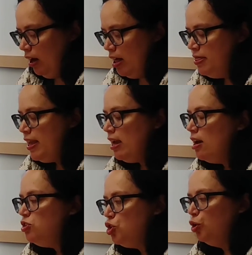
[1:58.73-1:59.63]

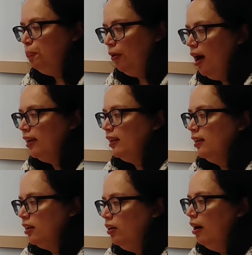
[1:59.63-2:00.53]
the Due
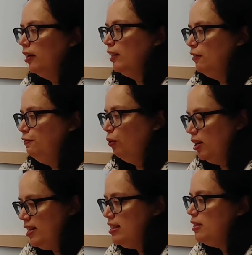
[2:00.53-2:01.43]
Process Clause of the
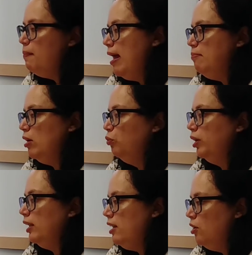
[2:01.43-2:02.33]
14th Amendment
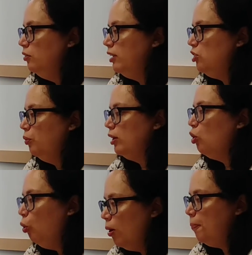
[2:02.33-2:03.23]
was used
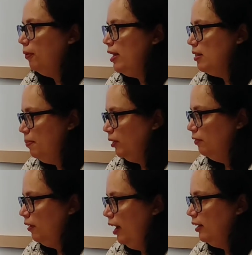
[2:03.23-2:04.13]
incorporate the Bill of
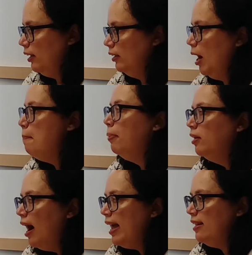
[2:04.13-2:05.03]
Rights,
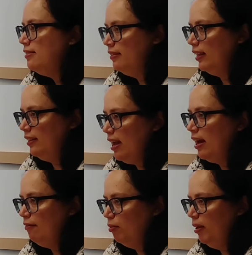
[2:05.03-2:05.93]
apply it to the state
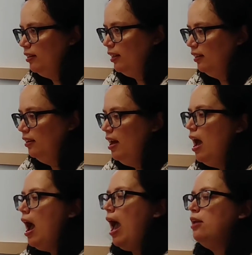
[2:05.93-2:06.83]
governments.
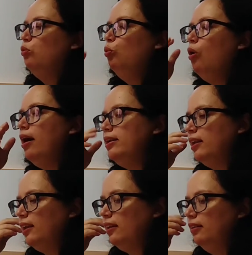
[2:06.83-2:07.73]
And
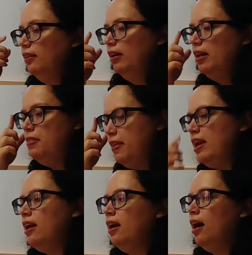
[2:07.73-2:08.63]
once
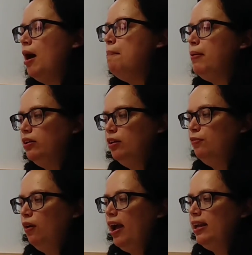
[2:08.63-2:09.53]
the Bill of
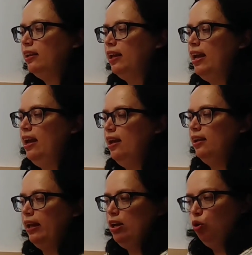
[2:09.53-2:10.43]
Rights
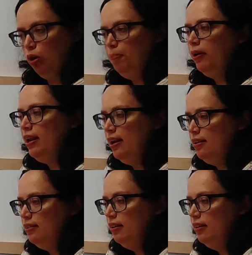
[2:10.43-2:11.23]
is incorporated,